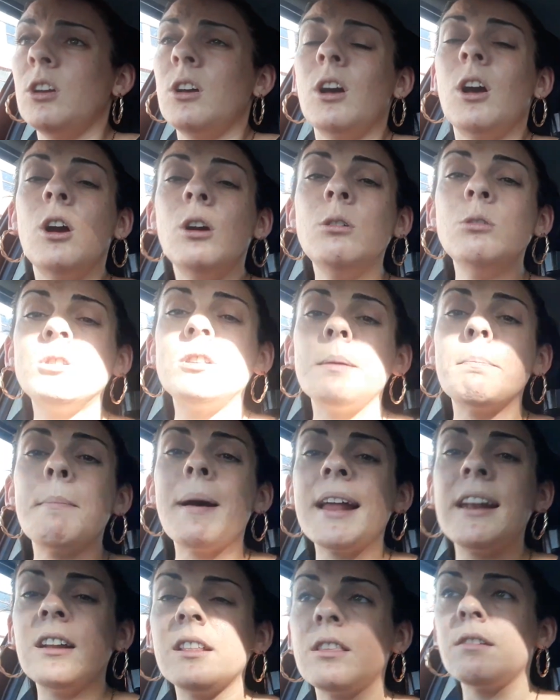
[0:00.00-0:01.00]
Who's the
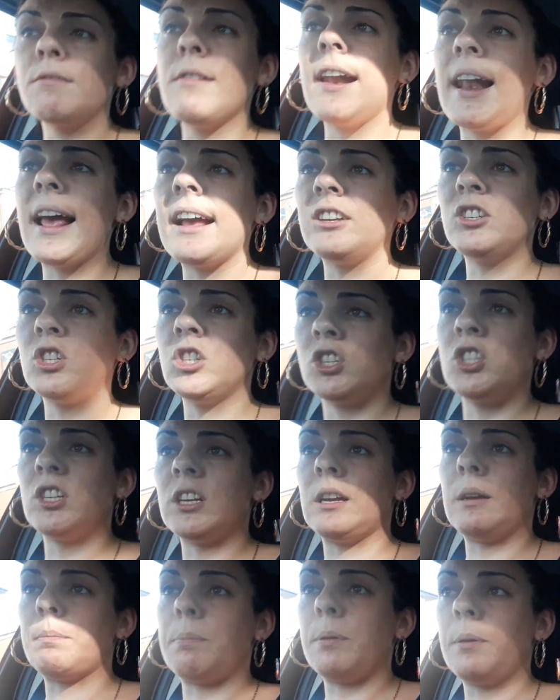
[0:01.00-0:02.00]
man of the
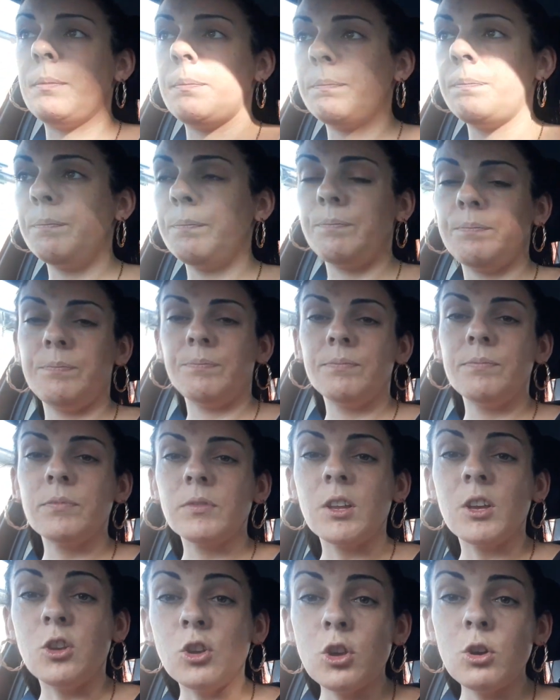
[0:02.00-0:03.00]
relationship?
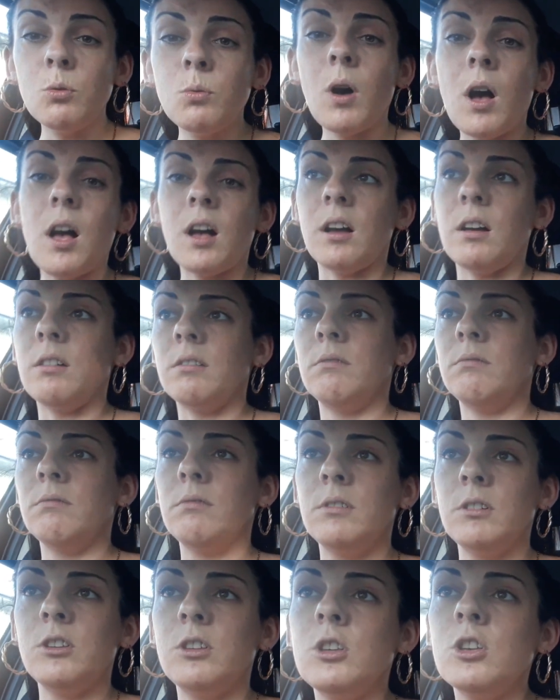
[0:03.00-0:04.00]
You are.
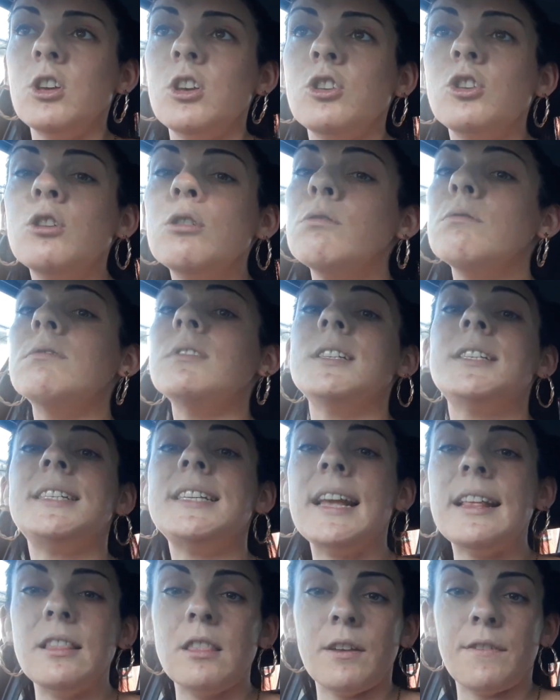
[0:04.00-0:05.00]
You
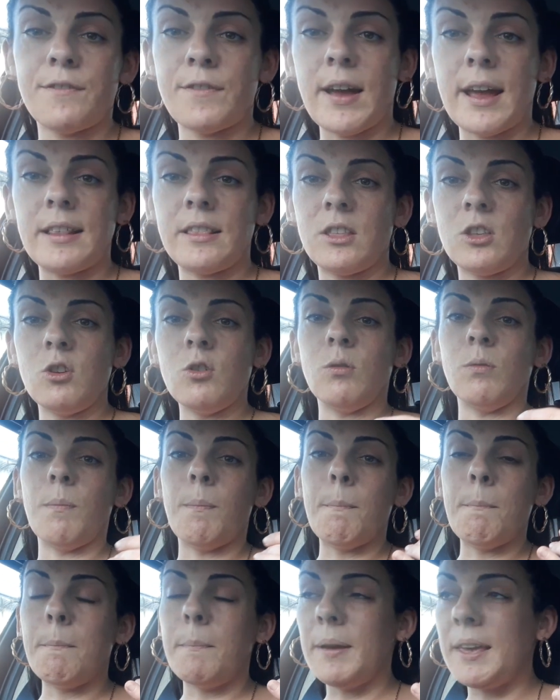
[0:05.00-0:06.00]
resent the fact that you're
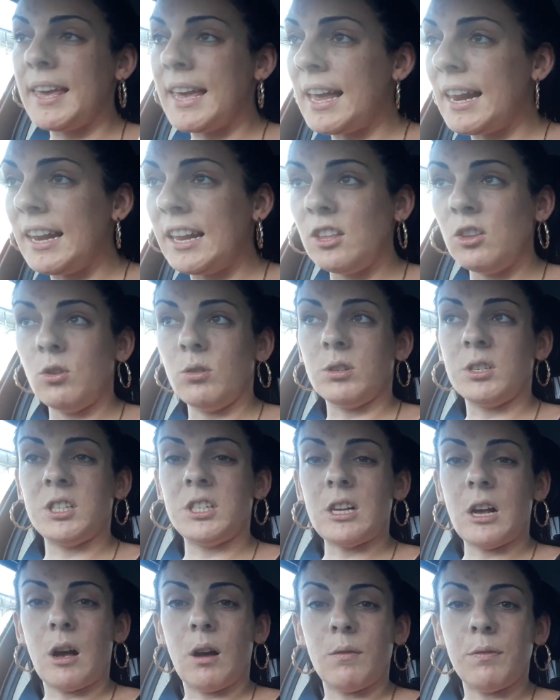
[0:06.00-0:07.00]
killing
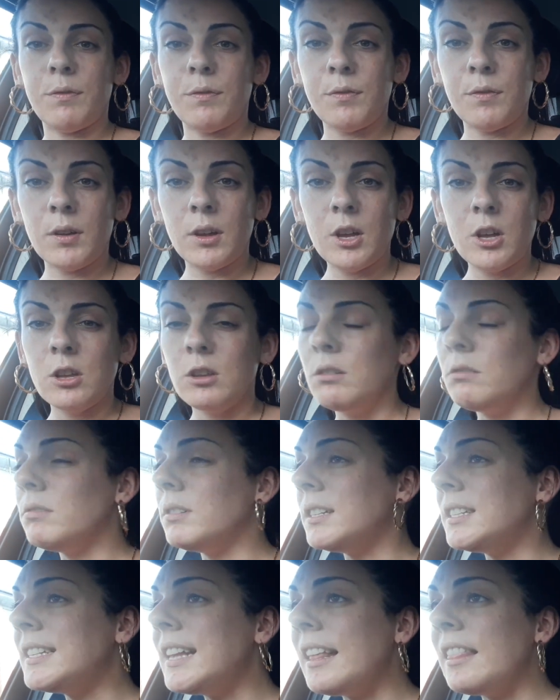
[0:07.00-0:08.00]
yourself. You
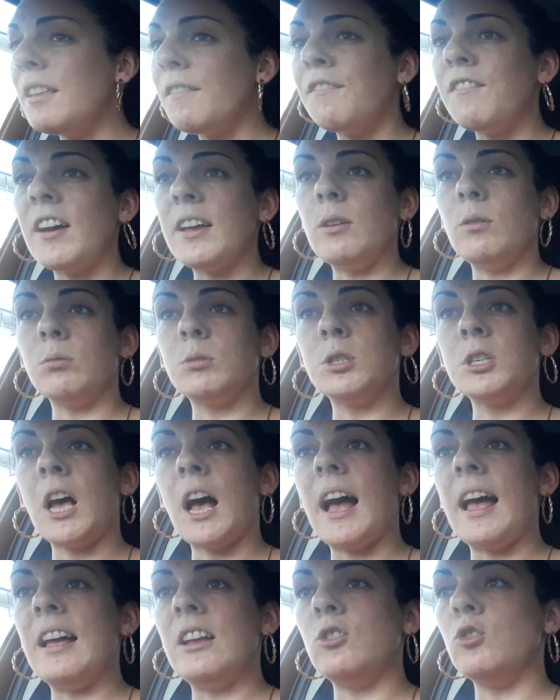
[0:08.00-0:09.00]
resent the fact you're
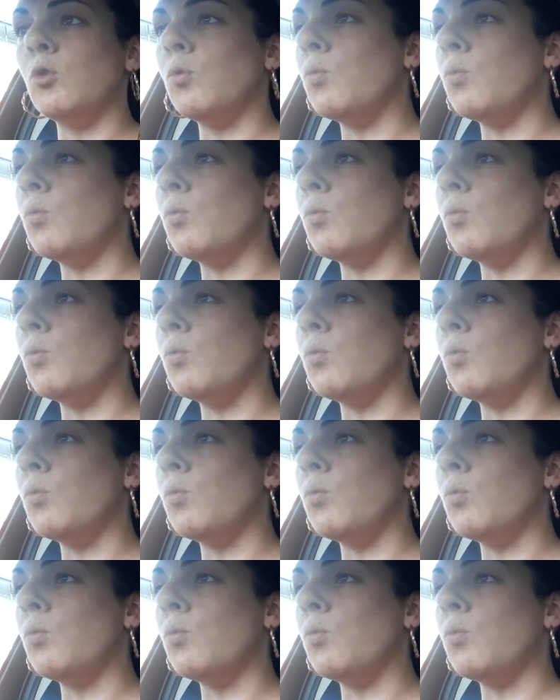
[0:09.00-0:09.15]
tired, you're